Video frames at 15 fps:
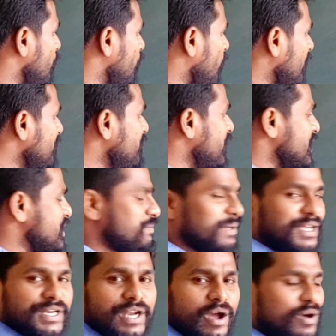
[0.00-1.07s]
one base
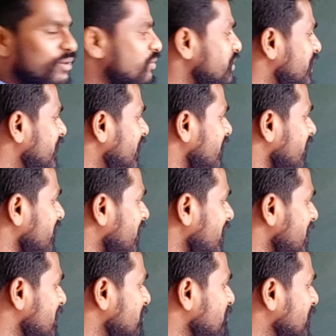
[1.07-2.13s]
pair. Now the nick
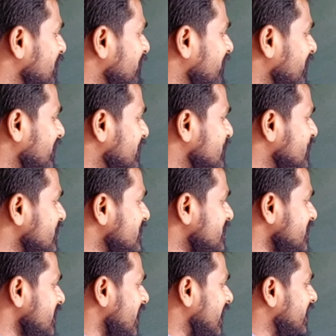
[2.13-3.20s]
came between
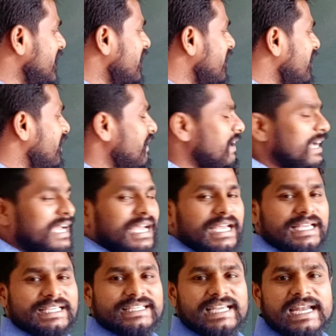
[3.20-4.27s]
GC and
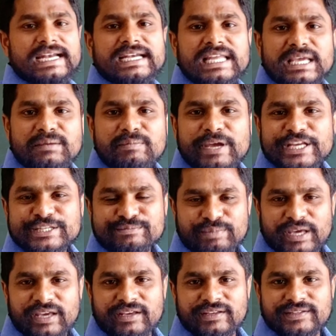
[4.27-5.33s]
AT base
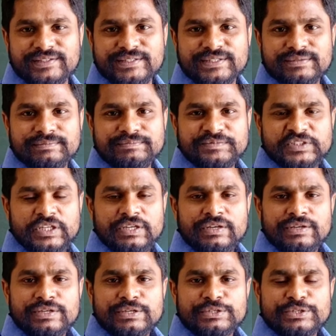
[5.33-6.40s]
pairs.
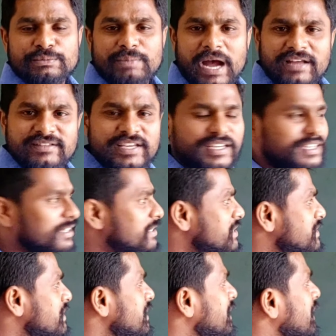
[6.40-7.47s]
So by
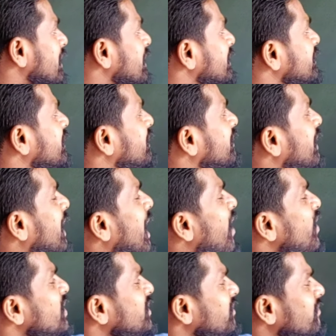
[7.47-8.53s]
this, the
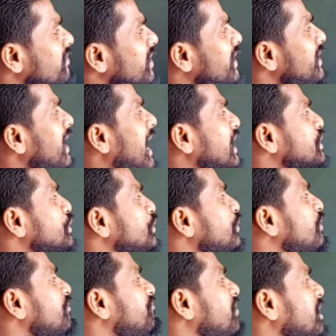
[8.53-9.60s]
alternate action
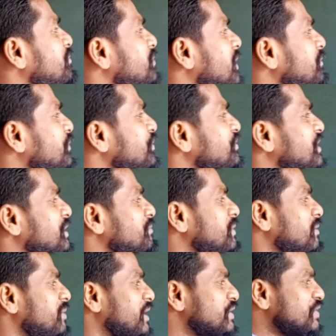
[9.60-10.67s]
of 5' to 3'
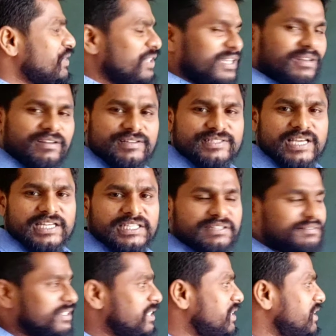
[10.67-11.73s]
exonuclease
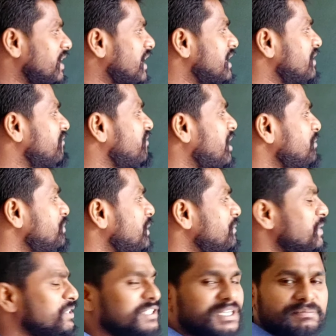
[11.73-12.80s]
activity and 5'
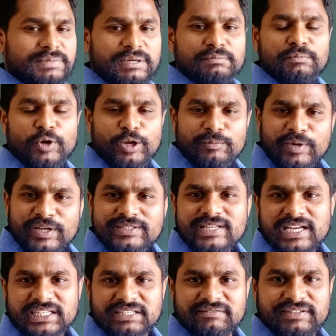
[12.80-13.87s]
to 3' polymerase
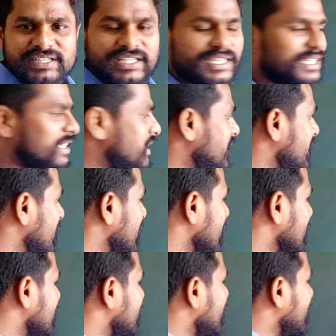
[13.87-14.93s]
activity,
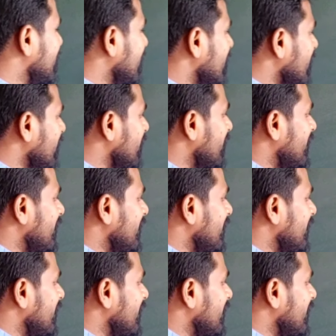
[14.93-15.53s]
the nick